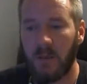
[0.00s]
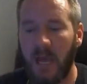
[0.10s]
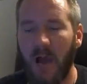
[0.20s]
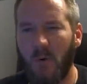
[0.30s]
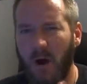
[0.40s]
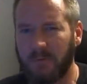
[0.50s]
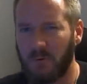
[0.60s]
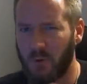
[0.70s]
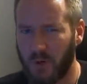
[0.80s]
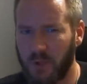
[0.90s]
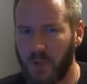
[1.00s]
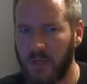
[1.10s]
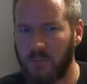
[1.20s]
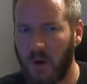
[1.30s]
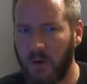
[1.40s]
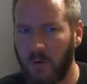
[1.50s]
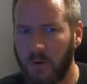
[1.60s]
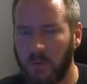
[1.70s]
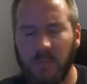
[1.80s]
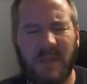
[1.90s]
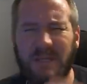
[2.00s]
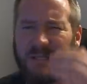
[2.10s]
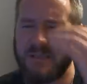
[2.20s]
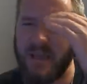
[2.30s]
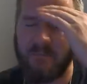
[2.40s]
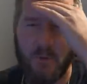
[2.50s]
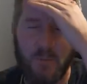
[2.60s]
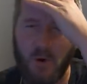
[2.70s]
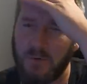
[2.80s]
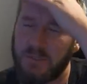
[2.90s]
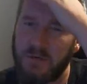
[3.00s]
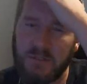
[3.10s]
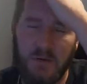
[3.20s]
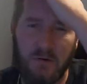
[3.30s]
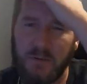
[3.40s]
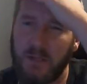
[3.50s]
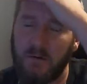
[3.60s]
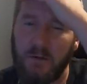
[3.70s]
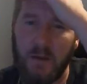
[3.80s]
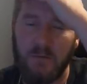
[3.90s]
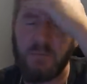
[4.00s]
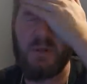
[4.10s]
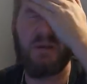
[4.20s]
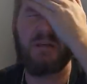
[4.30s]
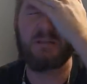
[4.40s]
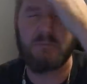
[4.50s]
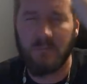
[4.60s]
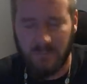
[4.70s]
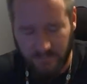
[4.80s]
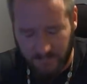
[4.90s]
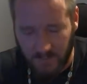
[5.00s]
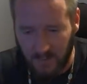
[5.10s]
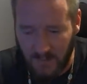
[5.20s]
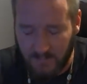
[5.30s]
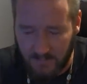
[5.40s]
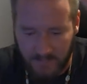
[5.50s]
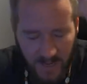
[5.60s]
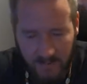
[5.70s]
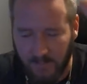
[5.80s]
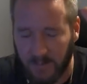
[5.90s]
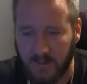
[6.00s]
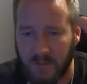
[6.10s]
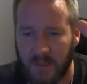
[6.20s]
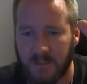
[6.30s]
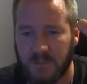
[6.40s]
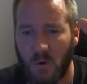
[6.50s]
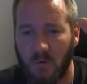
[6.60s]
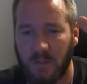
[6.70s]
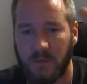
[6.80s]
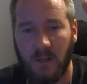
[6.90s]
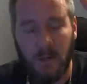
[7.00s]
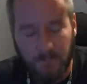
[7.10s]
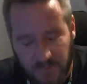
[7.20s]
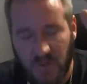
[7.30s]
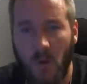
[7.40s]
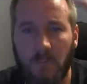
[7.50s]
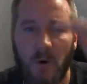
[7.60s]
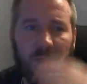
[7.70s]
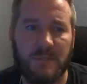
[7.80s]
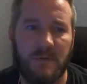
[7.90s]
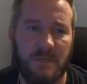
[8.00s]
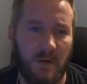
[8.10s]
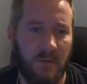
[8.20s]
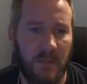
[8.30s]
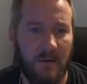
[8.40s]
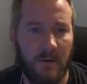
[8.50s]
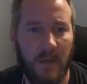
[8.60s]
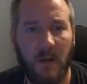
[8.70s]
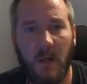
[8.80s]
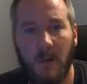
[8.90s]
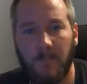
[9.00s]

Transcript: How often should I change my oil? Please never post this on the internet. Please, for the love of everything that is holy, don't post this on the internet.